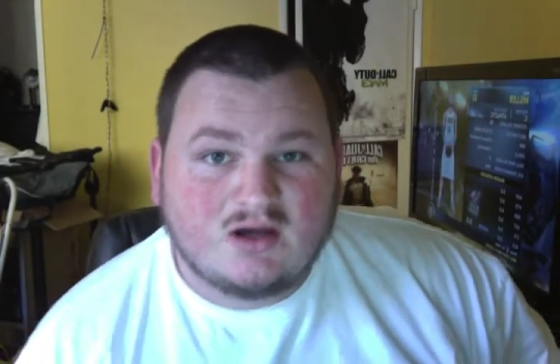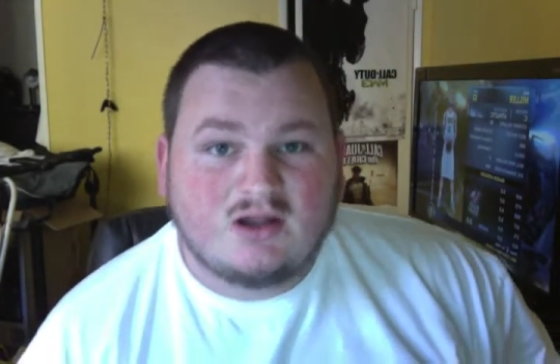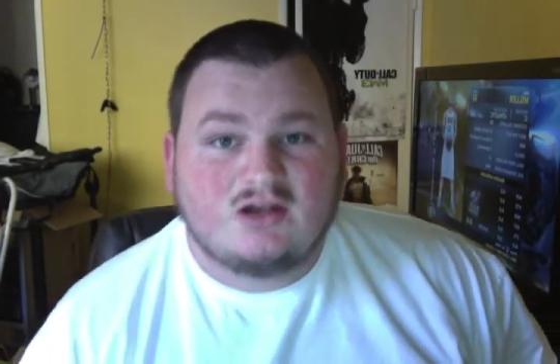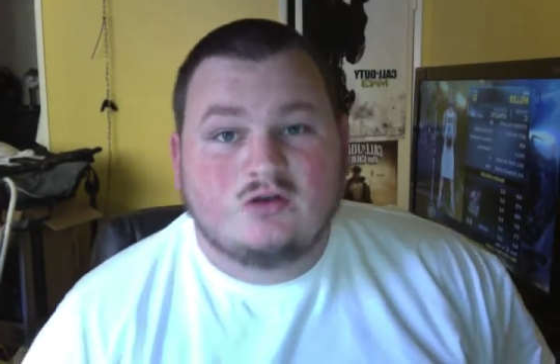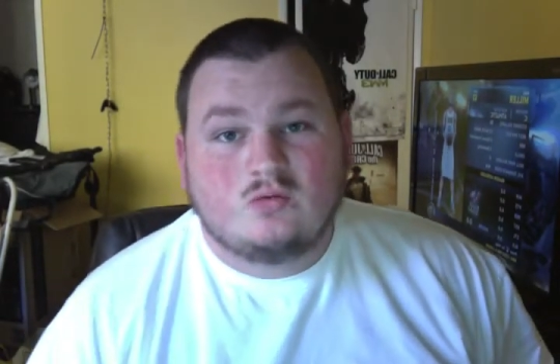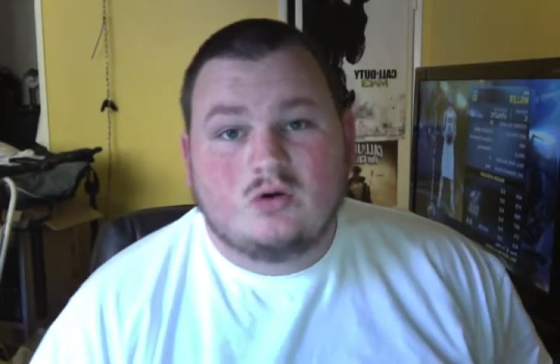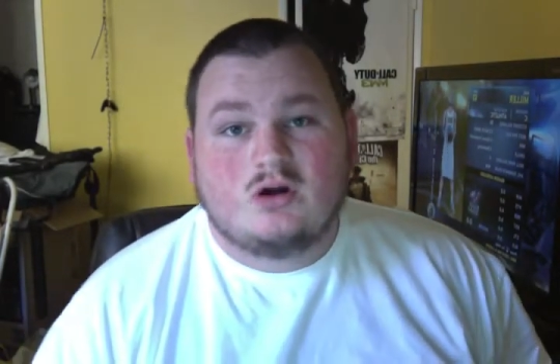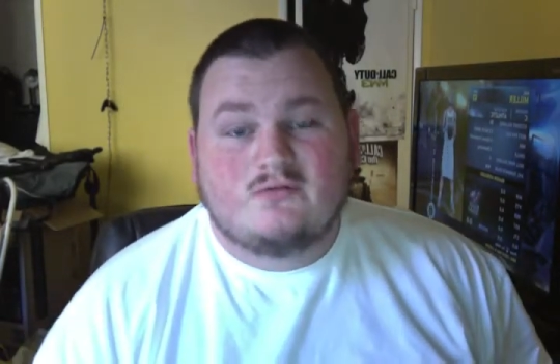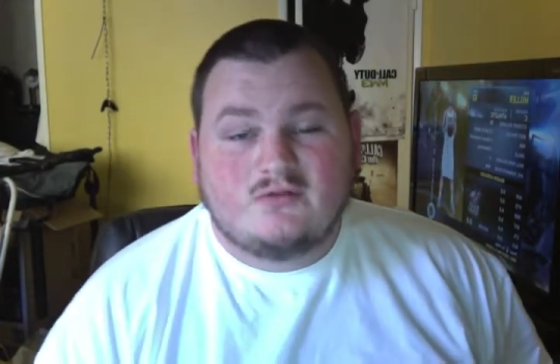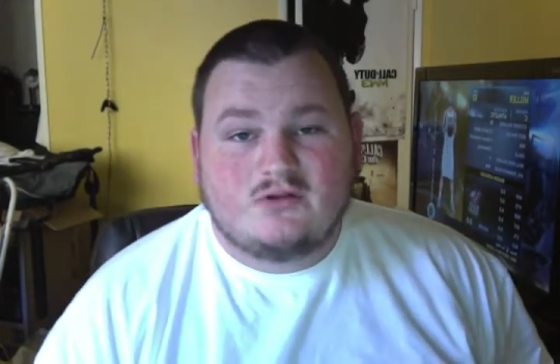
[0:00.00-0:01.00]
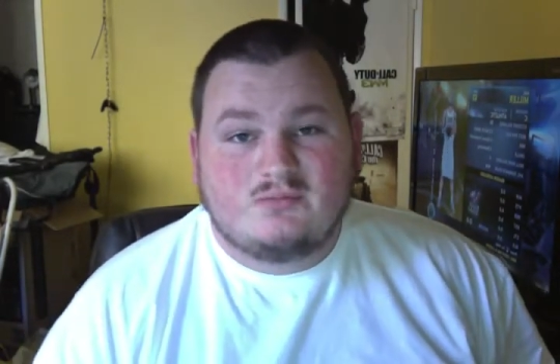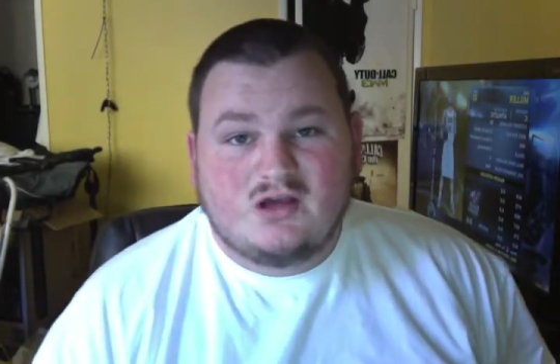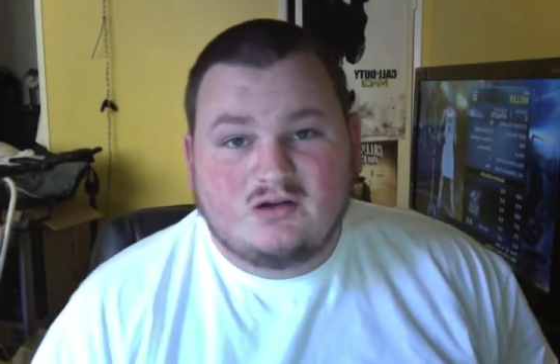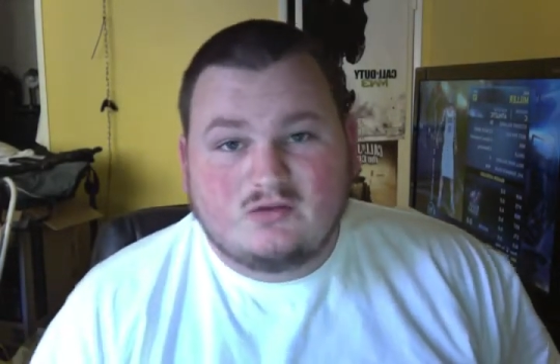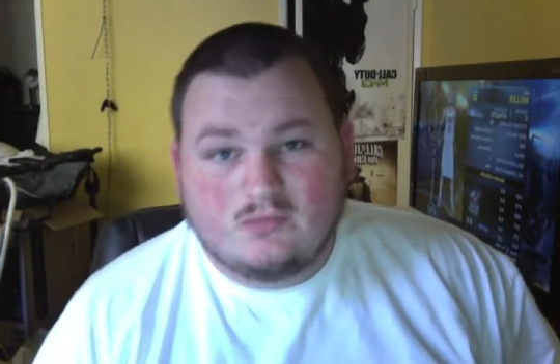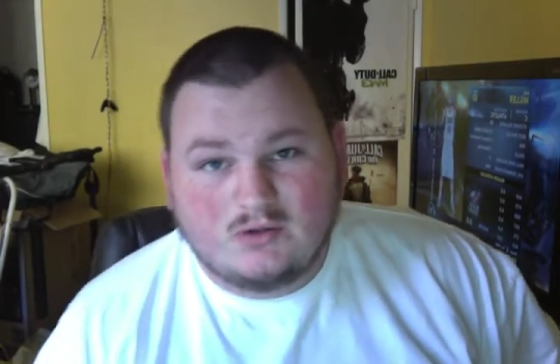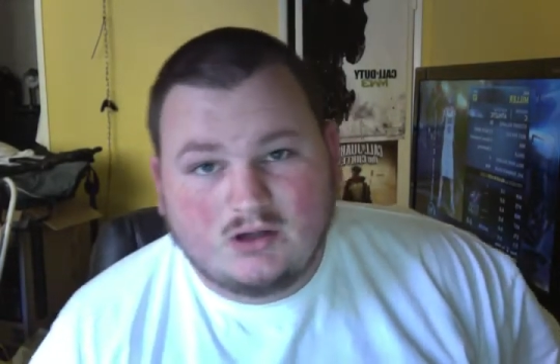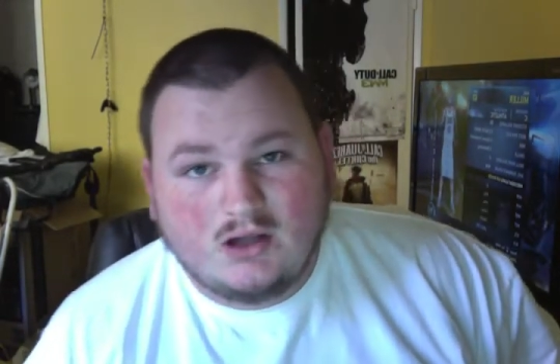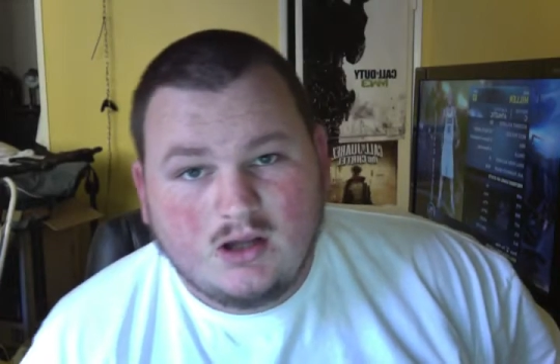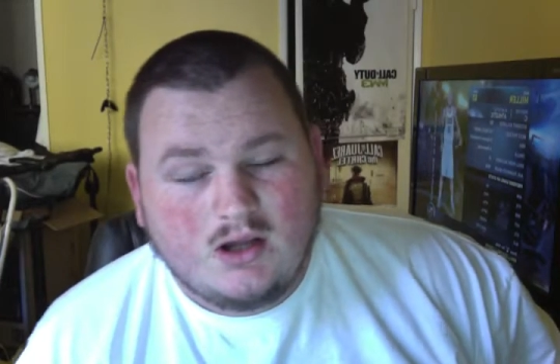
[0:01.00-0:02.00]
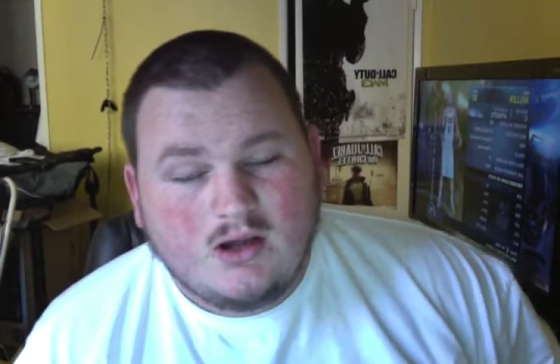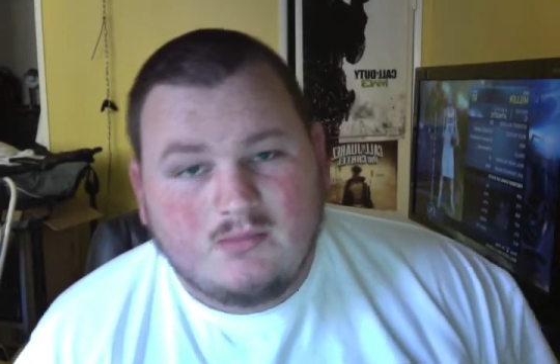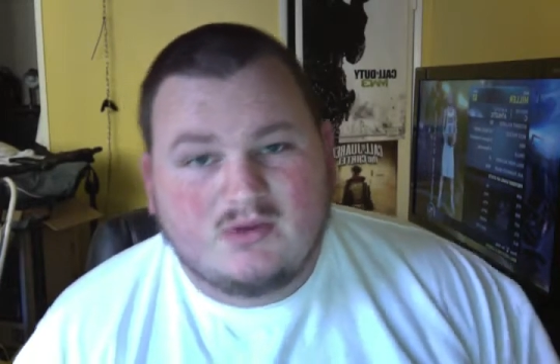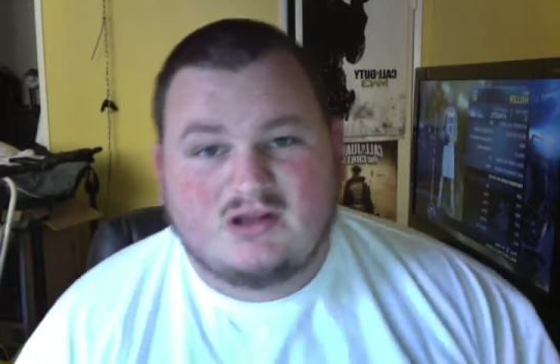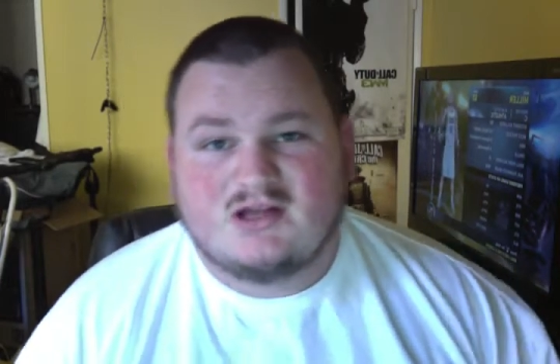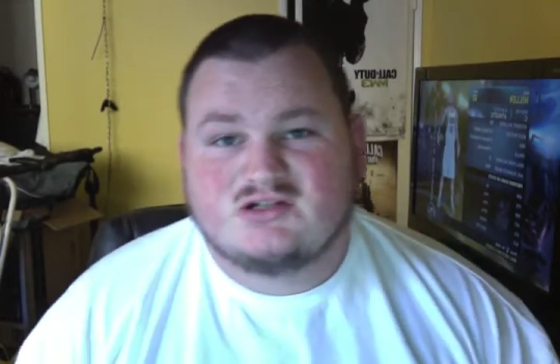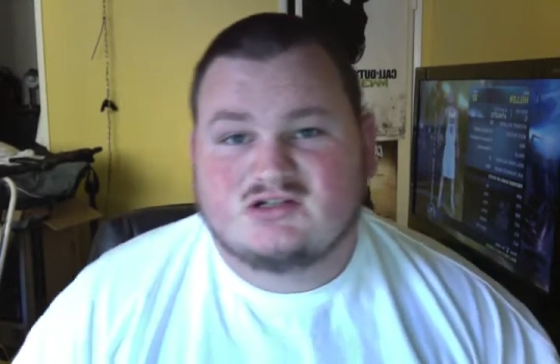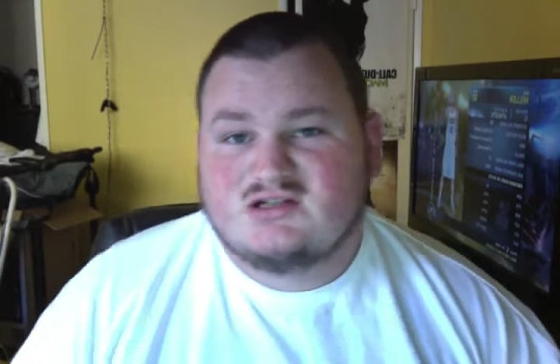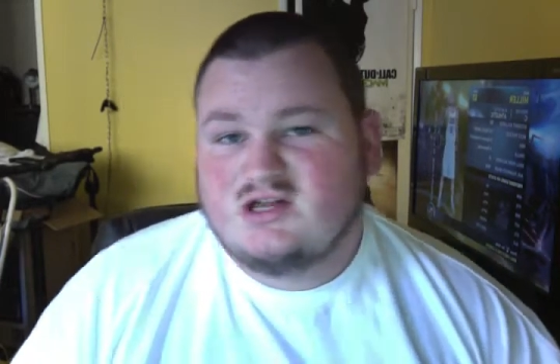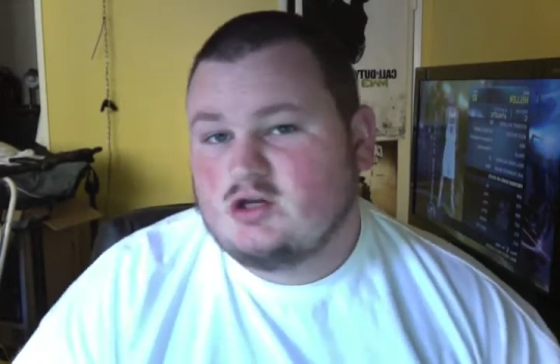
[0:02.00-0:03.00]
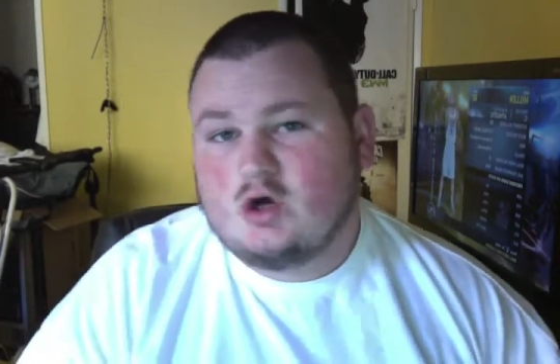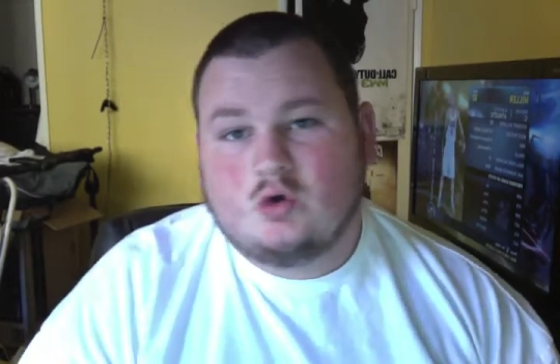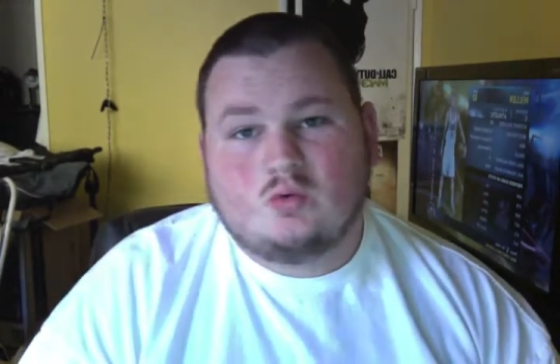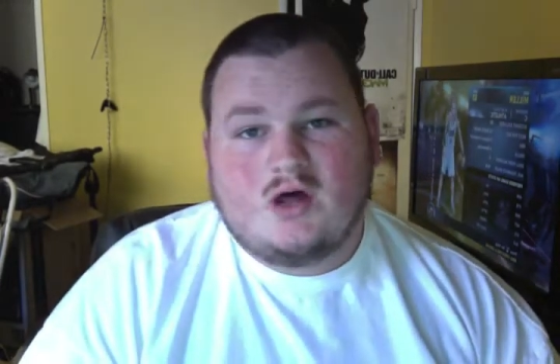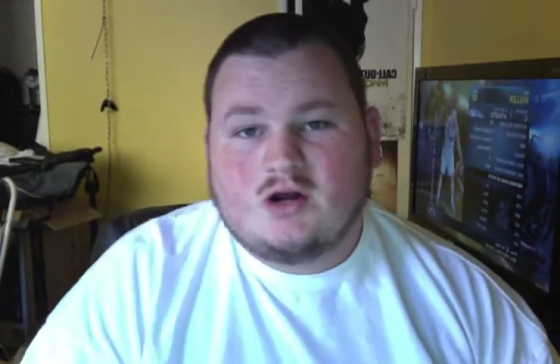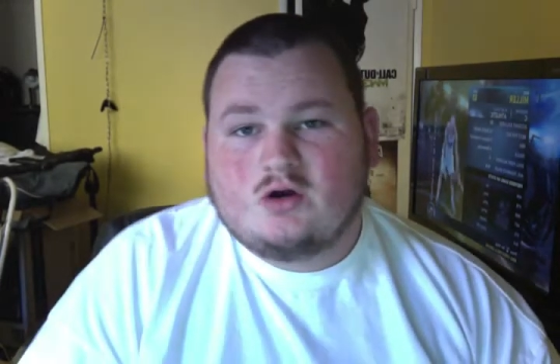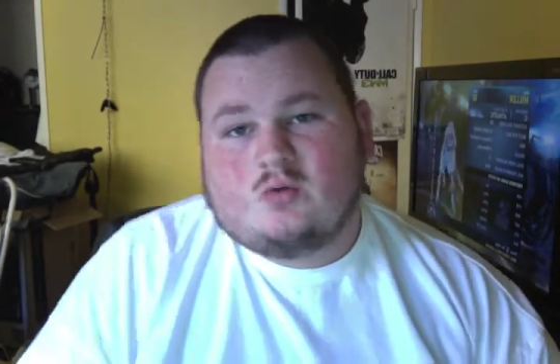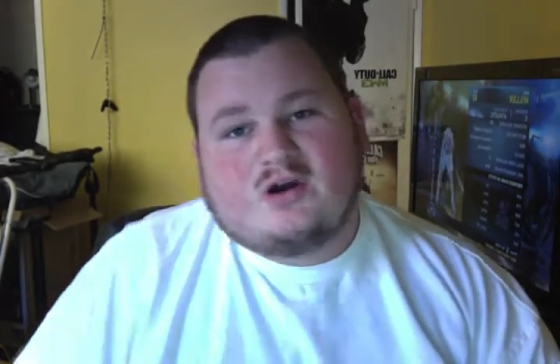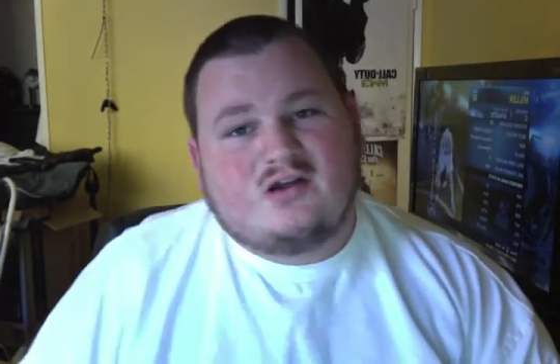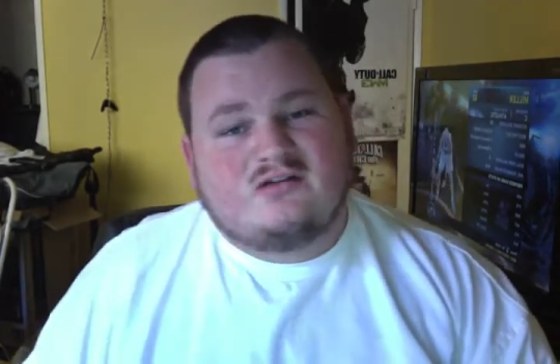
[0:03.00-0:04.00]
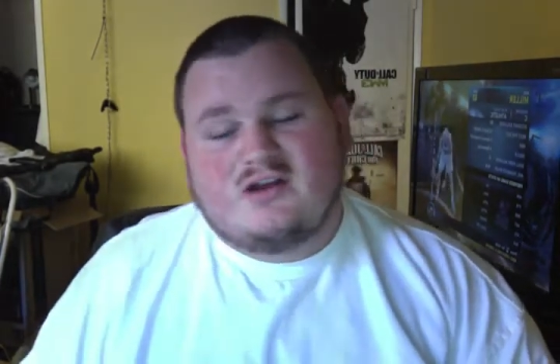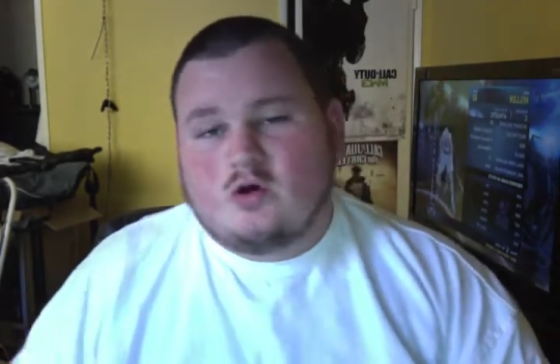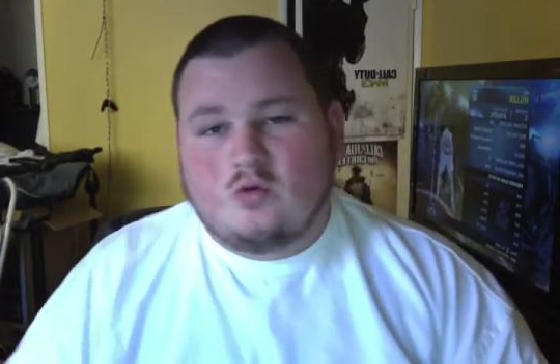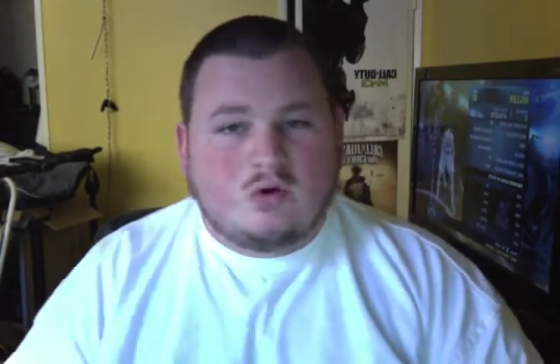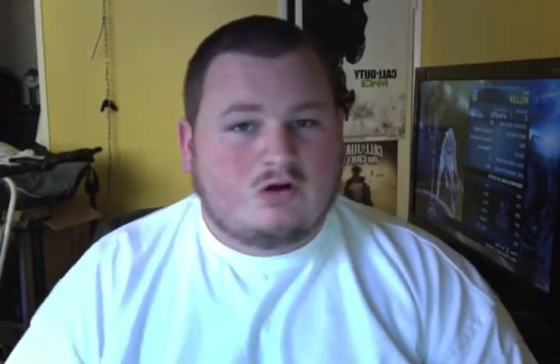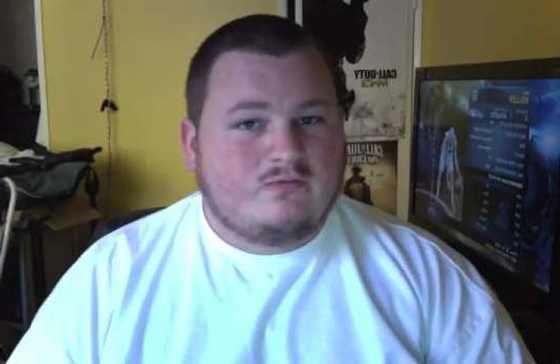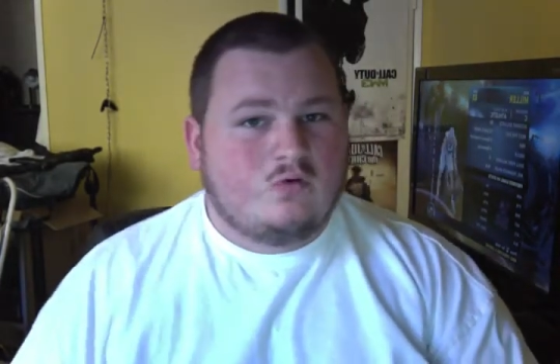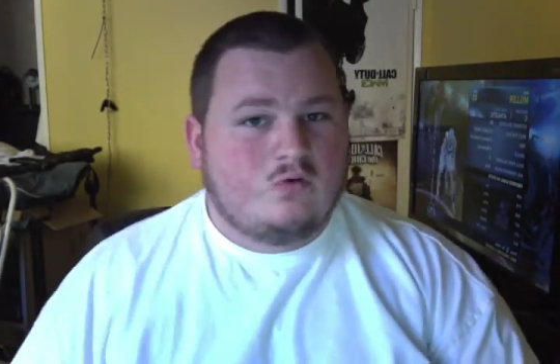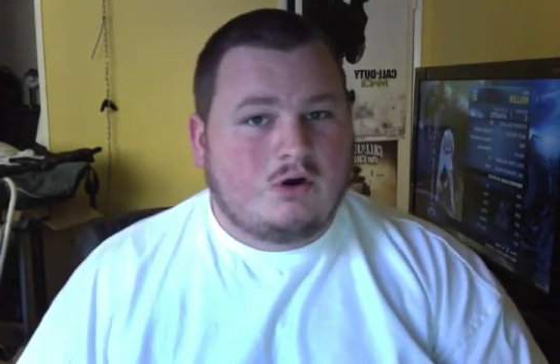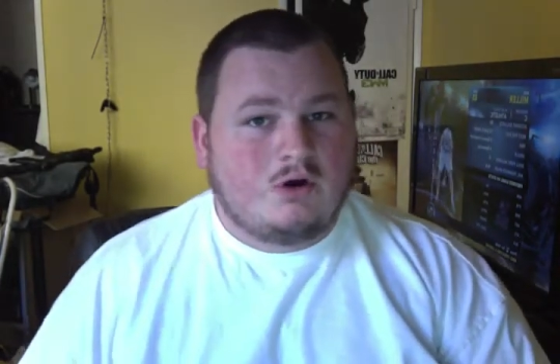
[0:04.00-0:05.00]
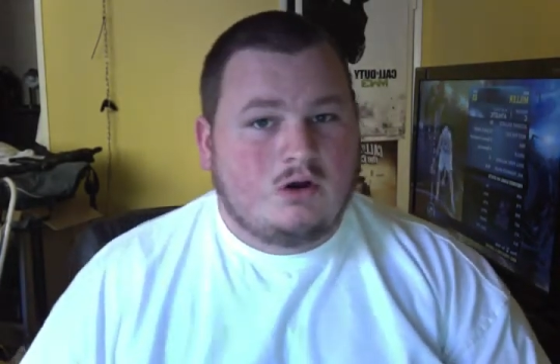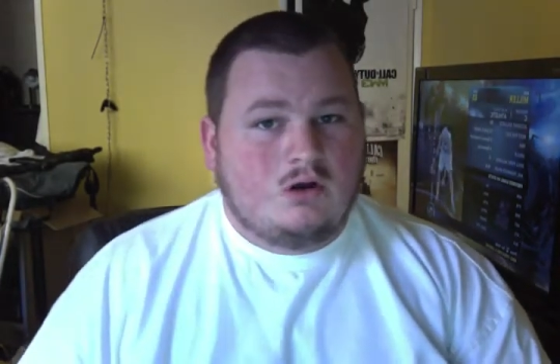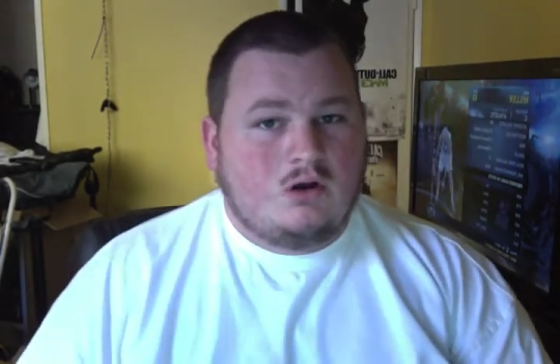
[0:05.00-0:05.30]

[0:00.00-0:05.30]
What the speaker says: They do work for the PS3, but they don't. I don't know what it is. They don't work for